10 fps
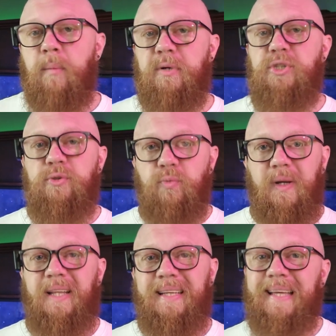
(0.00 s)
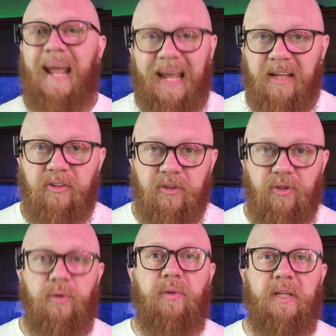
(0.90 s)
But you really can't
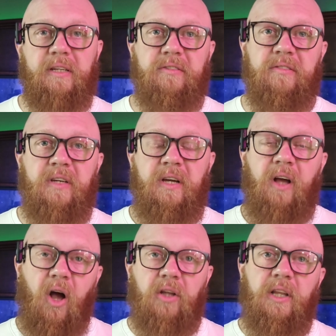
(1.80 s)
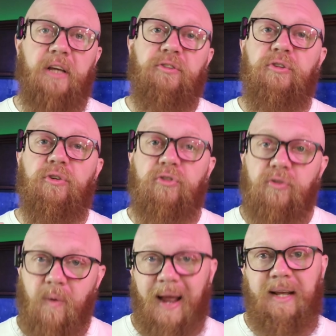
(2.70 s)
do this unless you're
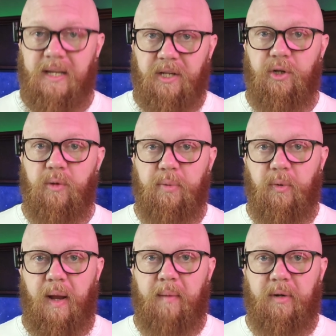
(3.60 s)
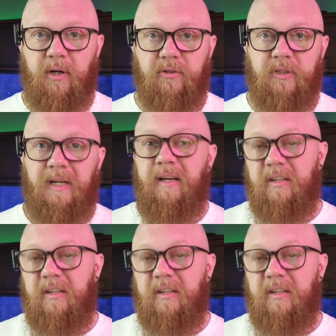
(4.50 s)
tracking your parameters.